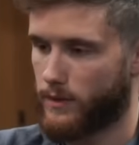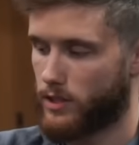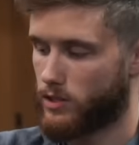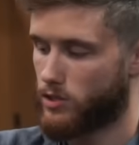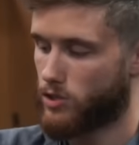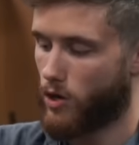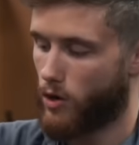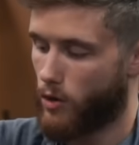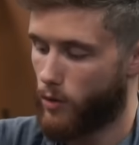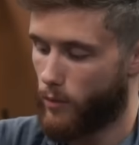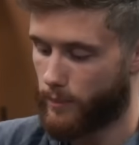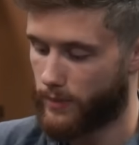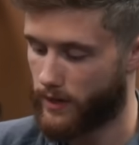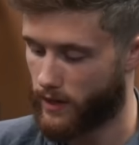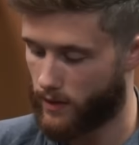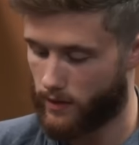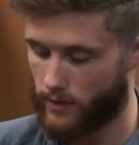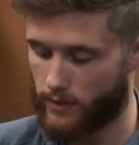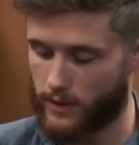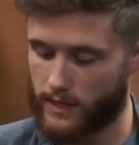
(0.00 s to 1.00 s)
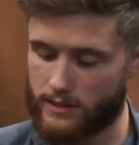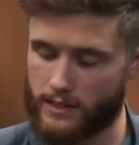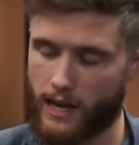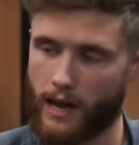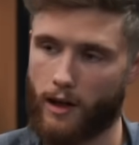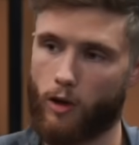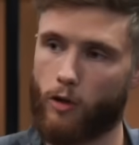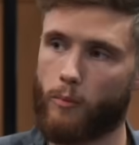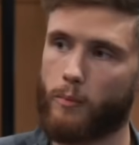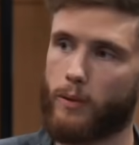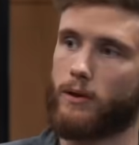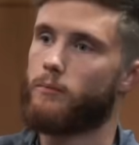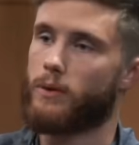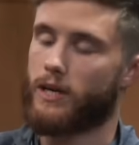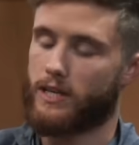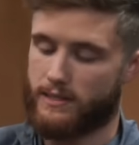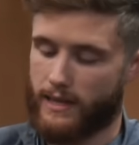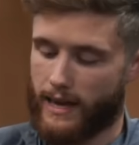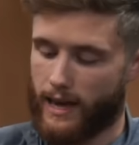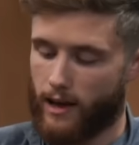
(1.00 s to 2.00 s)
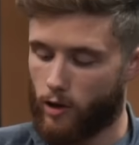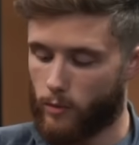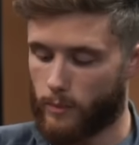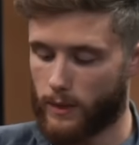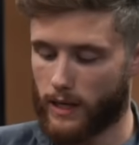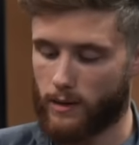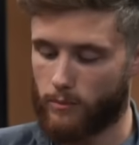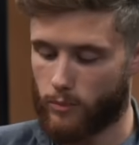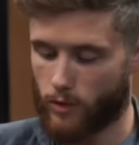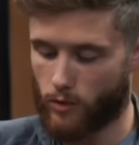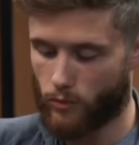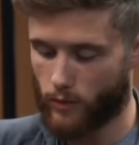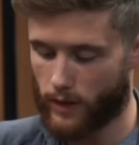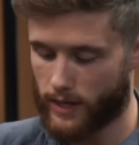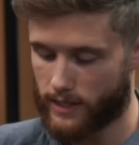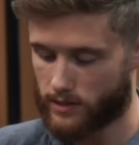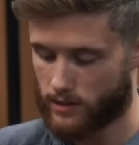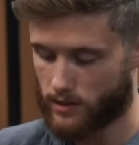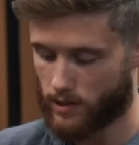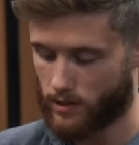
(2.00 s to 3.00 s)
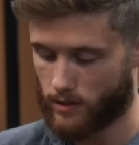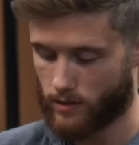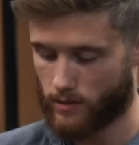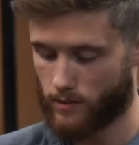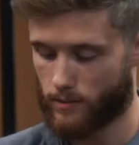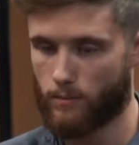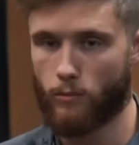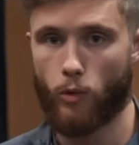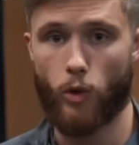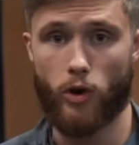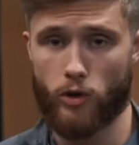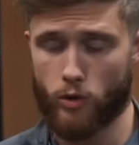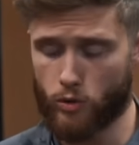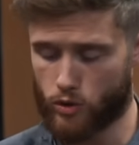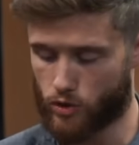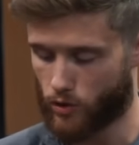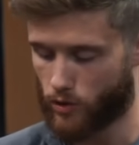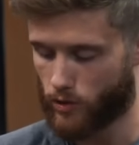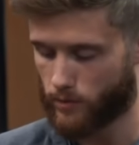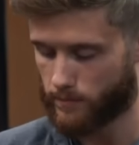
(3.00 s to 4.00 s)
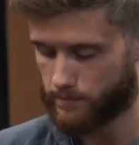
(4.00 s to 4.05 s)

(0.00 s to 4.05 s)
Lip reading: So these help because they help keep the wrist more neutral.